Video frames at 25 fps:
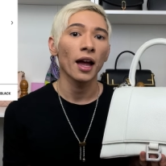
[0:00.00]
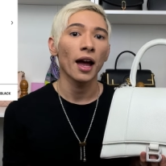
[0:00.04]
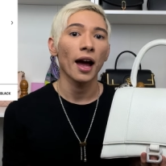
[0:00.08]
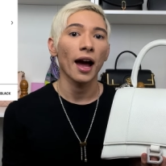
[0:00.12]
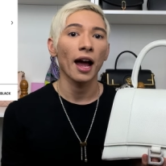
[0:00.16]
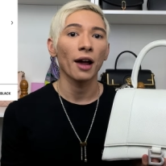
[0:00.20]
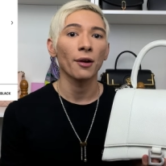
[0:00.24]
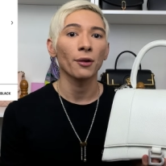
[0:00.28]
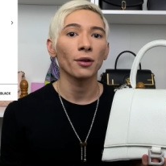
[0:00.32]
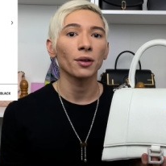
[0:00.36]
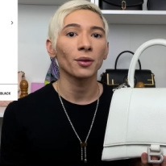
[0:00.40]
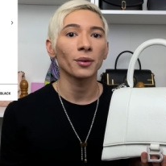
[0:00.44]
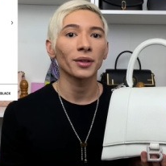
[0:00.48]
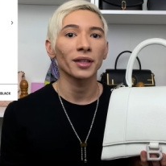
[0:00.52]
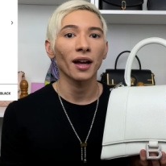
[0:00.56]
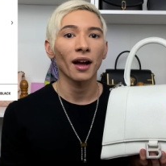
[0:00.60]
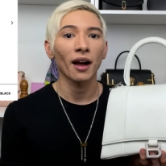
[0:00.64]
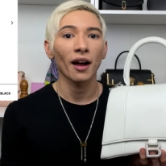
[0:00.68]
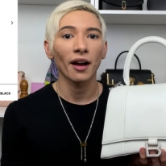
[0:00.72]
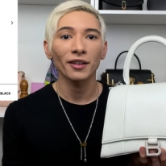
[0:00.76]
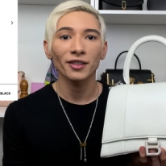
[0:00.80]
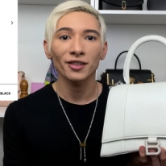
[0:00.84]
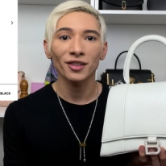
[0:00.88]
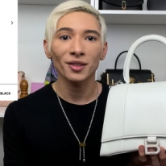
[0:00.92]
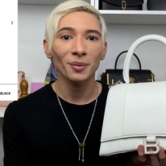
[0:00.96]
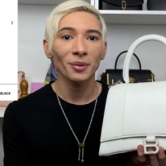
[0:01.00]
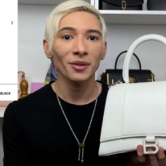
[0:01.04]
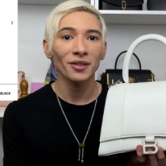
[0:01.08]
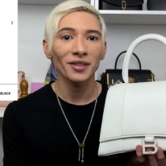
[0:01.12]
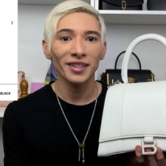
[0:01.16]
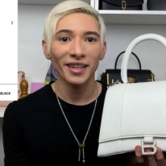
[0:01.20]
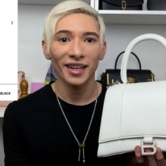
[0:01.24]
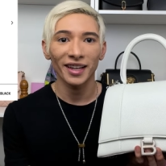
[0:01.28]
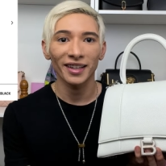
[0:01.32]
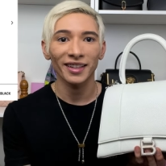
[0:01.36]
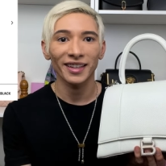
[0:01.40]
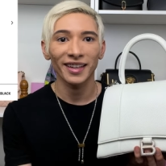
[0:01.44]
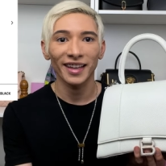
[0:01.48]
I will
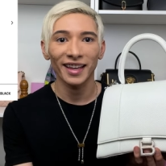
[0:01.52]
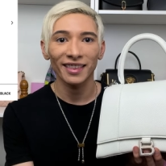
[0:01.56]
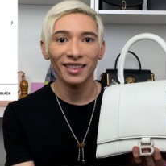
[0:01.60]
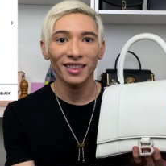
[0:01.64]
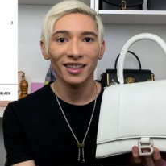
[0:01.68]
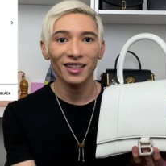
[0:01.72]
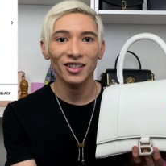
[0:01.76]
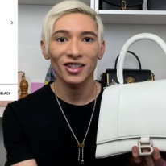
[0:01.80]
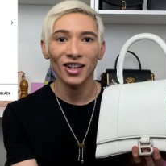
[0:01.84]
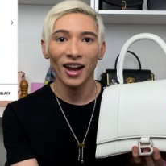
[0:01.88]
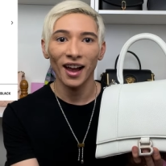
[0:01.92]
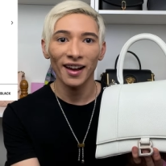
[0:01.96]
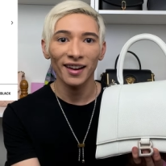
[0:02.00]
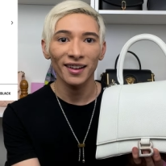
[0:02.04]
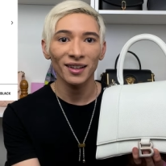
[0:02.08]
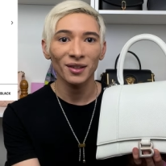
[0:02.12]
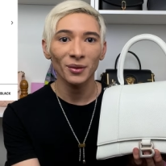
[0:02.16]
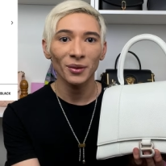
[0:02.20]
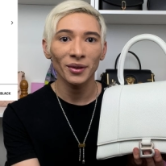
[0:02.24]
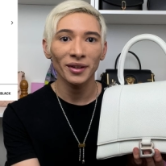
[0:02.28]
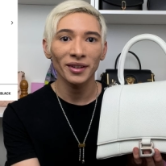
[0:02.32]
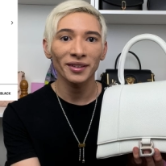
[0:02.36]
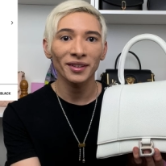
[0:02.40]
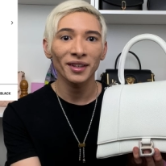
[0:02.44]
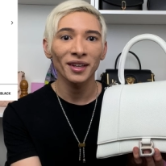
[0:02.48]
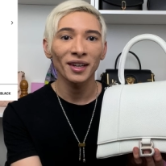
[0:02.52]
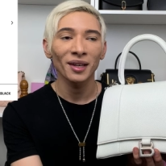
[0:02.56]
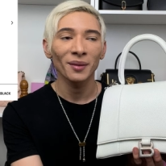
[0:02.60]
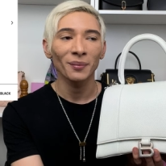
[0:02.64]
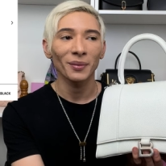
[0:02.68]
100% get the giant one